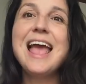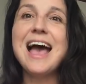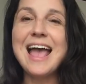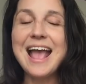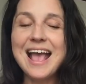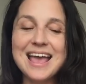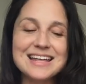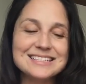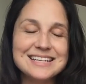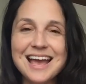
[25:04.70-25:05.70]

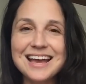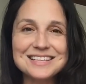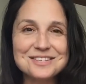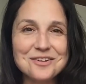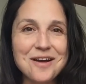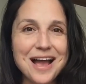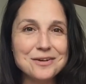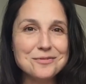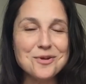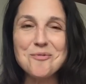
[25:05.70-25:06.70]
And yeah, so I
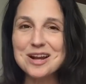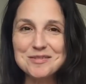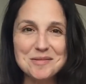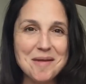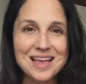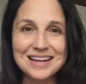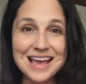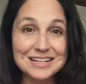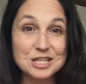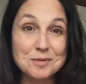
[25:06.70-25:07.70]
don't know what I'm going to be making
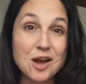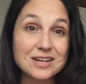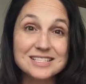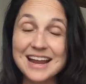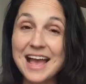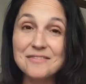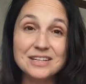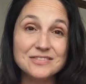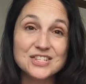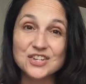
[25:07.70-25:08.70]
next. To be honest, I haven't
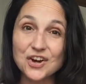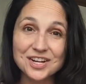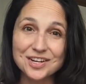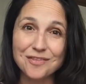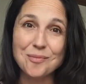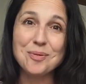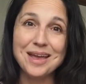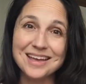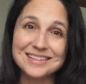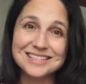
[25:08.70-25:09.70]
even started on the
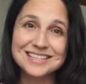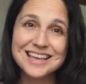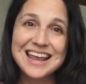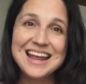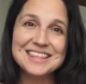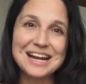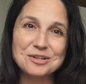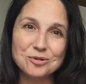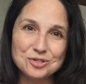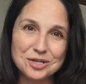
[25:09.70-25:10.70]
plans that I
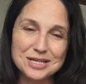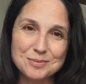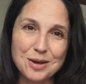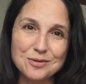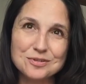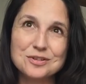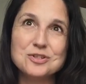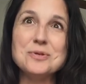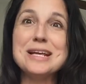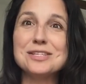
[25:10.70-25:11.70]
told you guys about
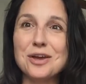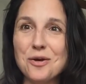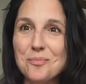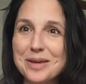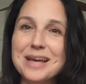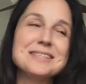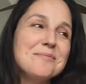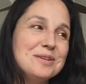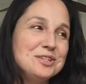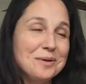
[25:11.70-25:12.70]
2 days ago because I've
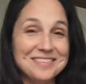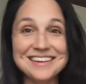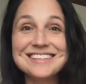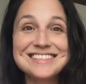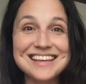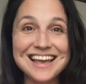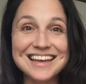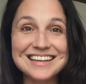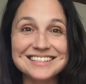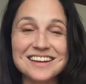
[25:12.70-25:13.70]
been doing this
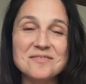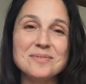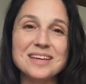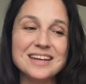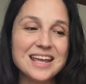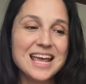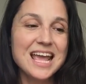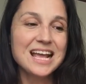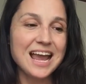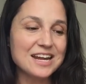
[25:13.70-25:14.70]
and I've been
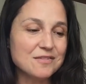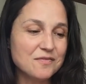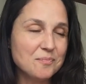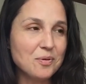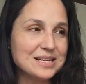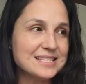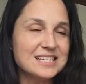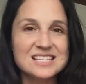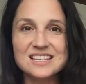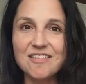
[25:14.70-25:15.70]
kind of pressing
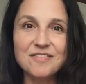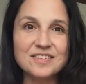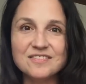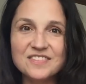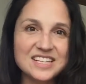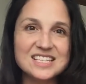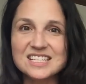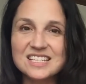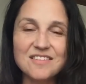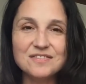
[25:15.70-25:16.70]
stuff and fixing
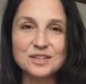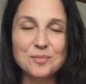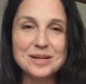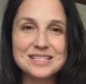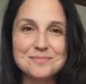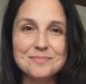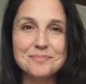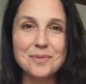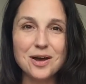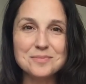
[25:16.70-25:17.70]
stuff, little bits and
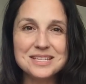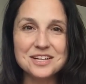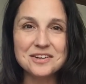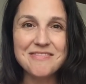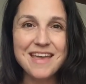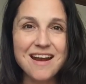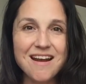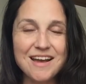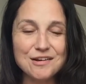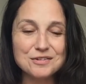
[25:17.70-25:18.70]
bobs here and there.
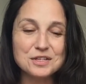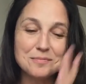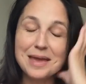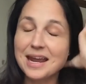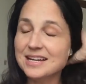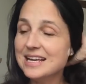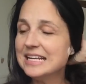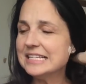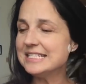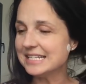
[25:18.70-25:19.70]
I also made
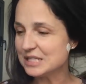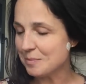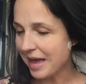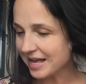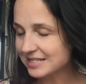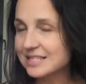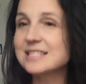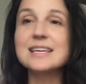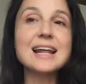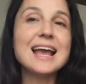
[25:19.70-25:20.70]
6 masks
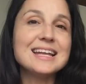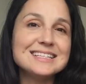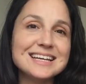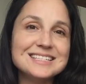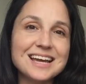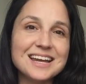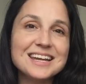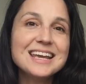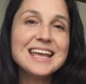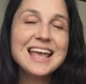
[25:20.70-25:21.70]
that I had to get done.
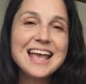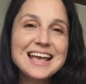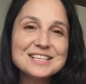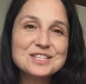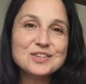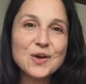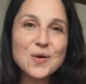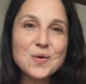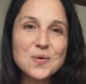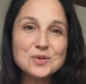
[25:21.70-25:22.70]

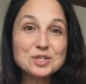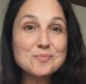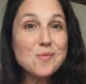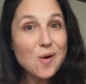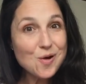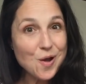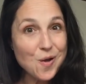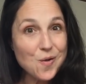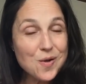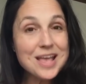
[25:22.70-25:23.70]
So
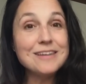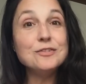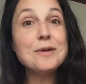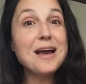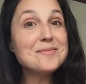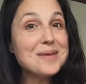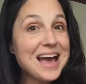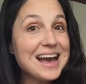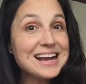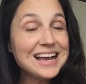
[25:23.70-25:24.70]
tomorrow, if you come
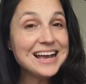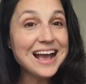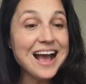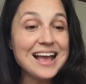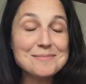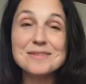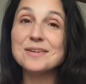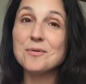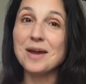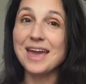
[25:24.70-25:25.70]
back, I'm giving
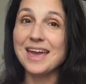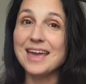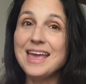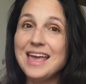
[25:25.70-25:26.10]
away